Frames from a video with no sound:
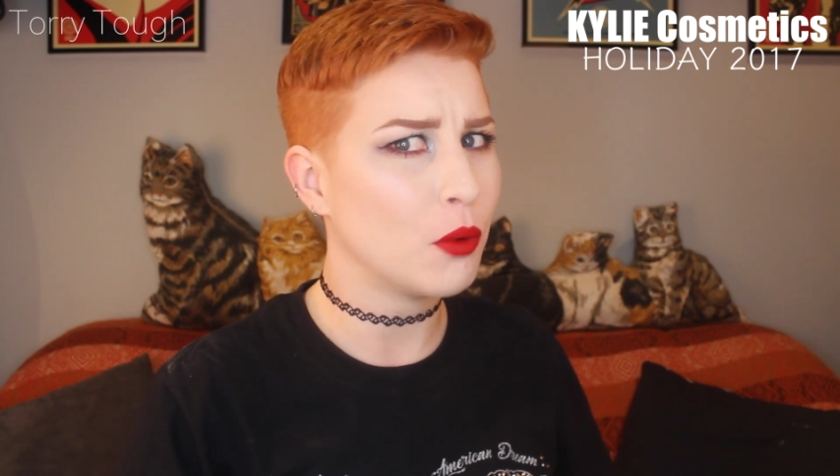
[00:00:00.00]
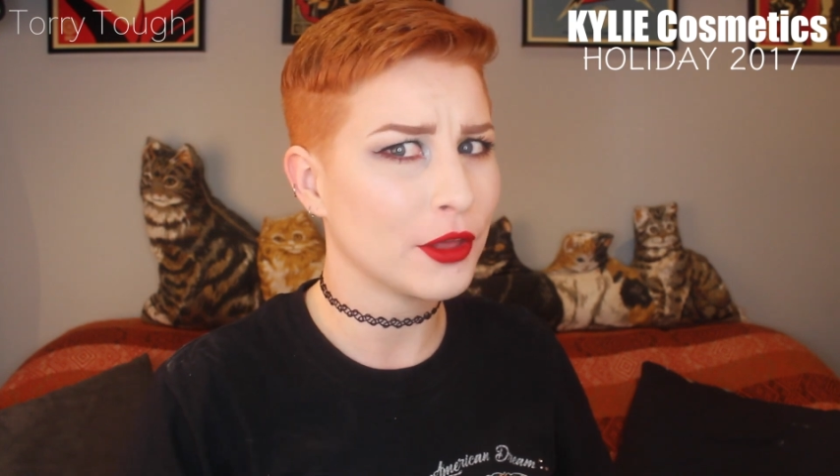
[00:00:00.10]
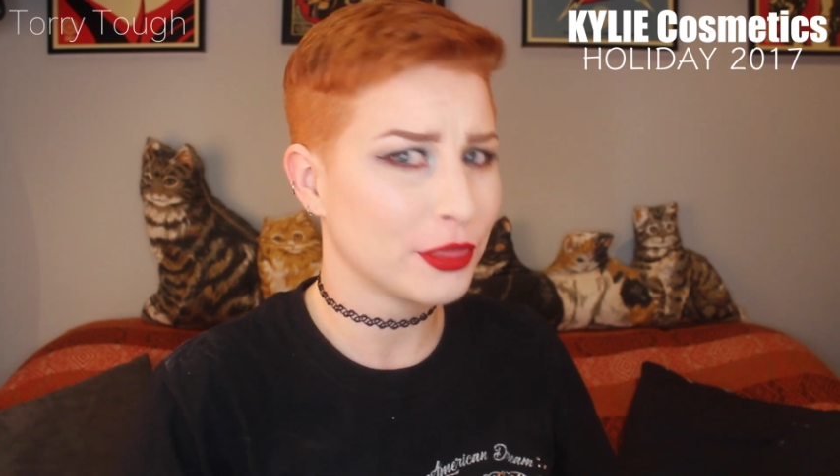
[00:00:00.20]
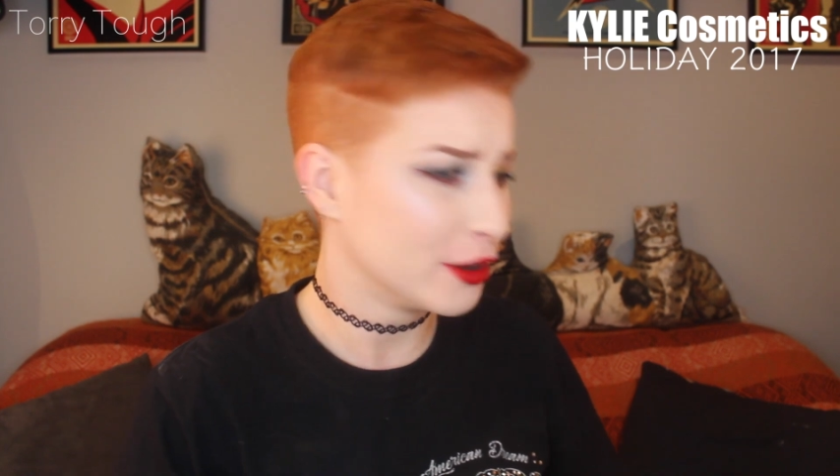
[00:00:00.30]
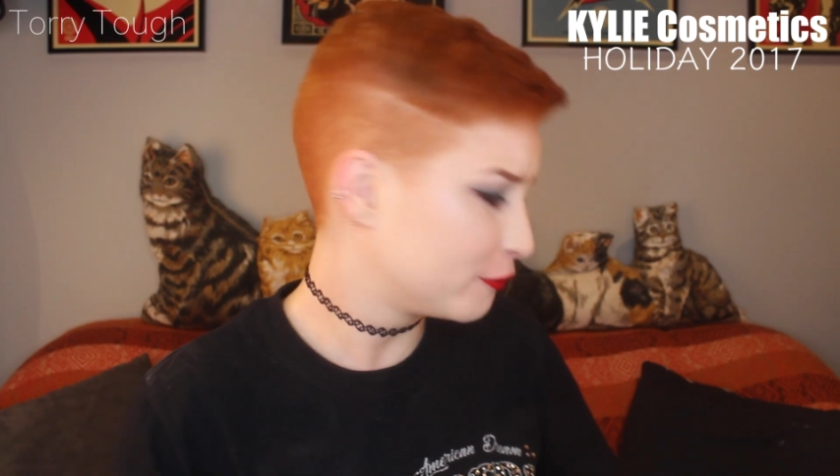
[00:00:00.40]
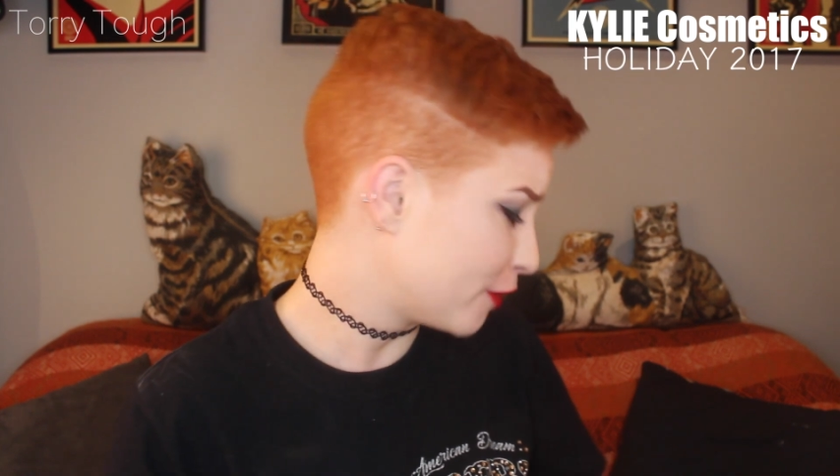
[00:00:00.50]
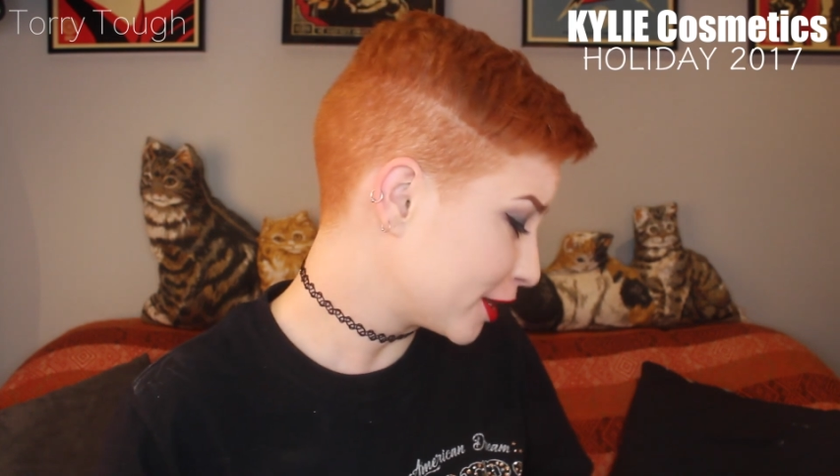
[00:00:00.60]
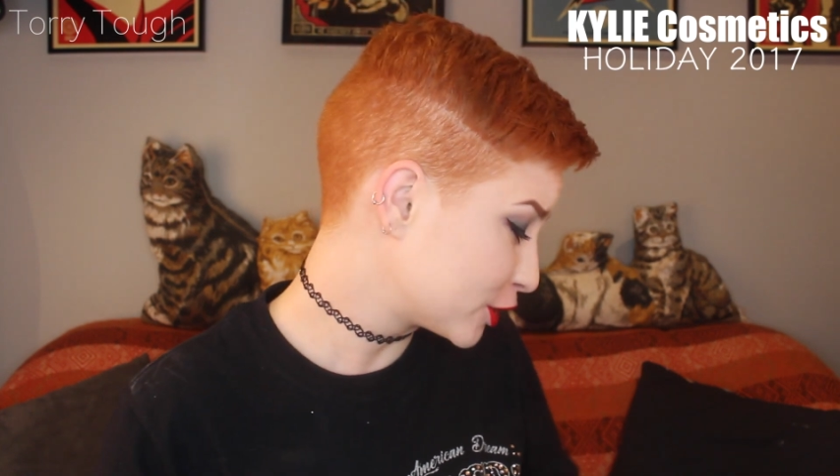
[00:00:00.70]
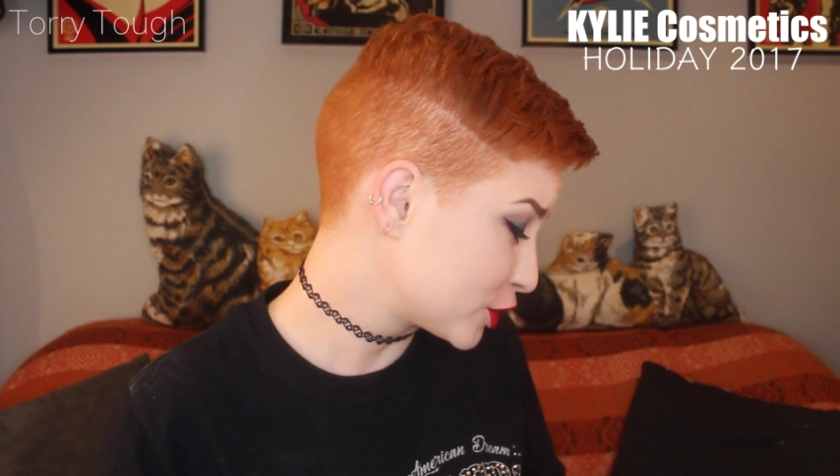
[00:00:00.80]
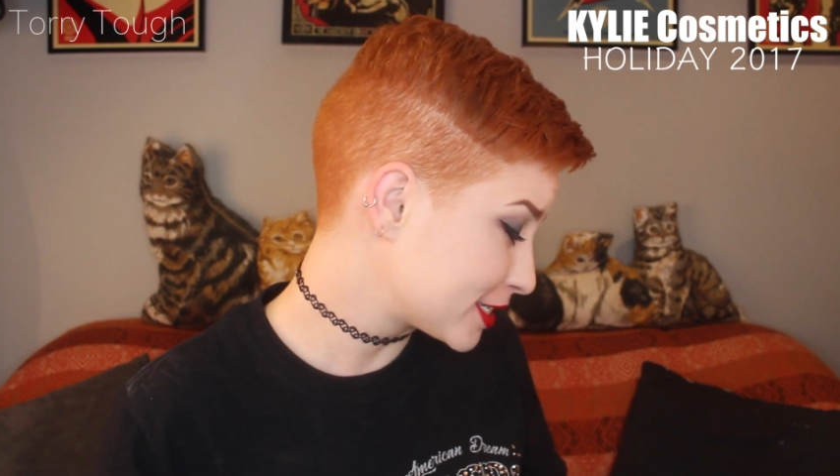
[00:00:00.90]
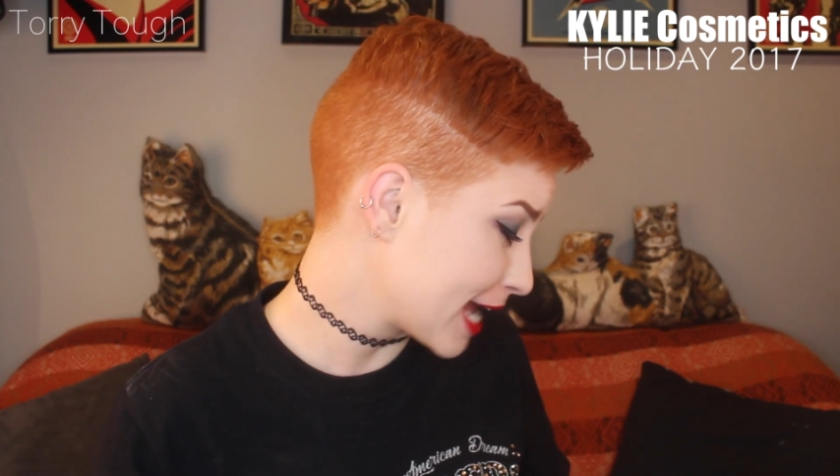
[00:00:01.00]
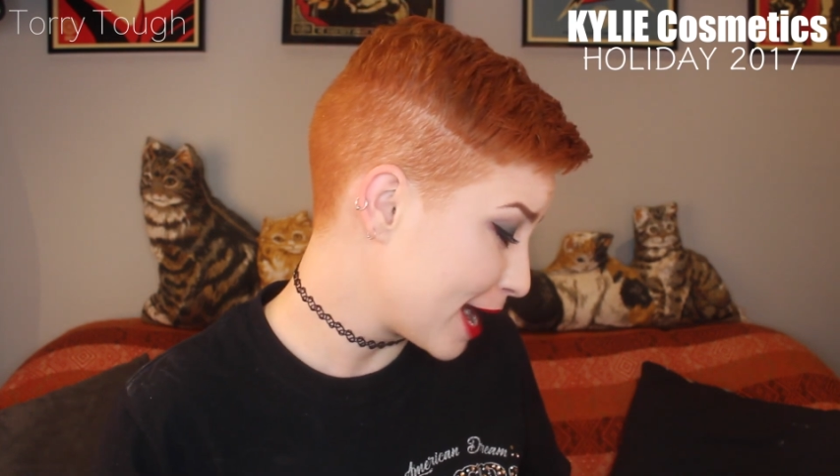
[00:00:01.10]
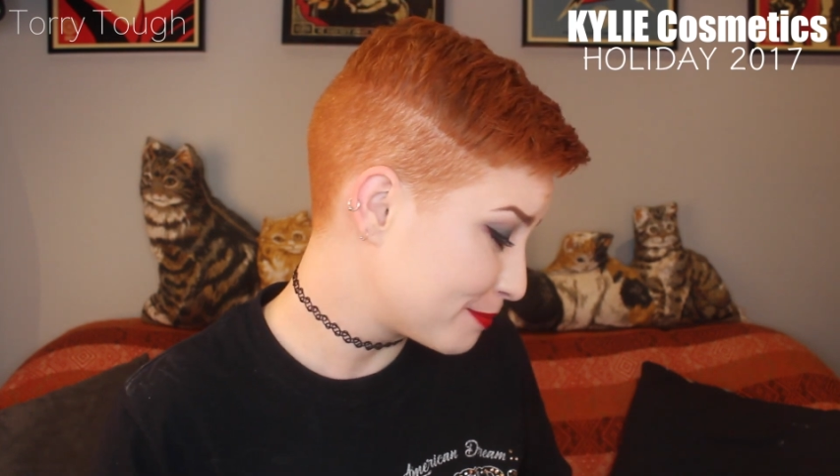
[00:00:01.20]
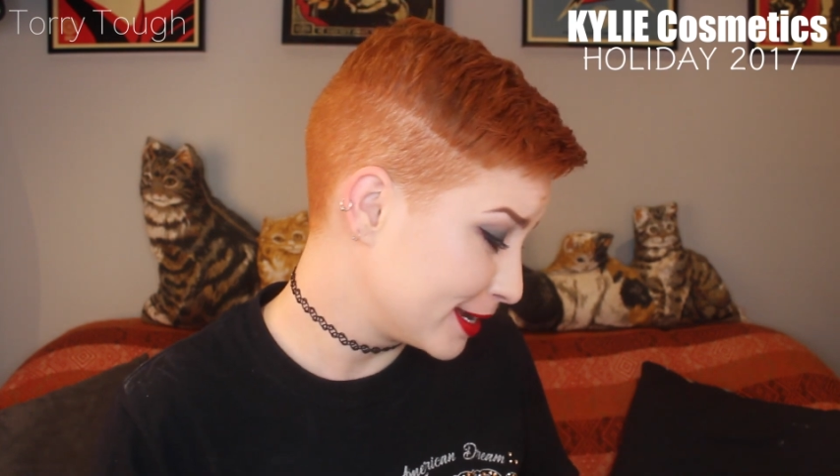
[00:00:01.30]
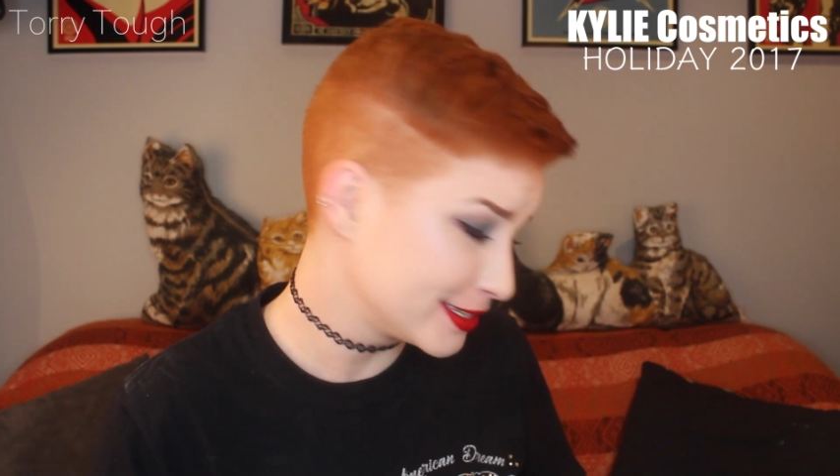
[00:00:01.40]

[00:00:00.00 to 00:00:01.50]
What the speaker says: What the fuck just happened?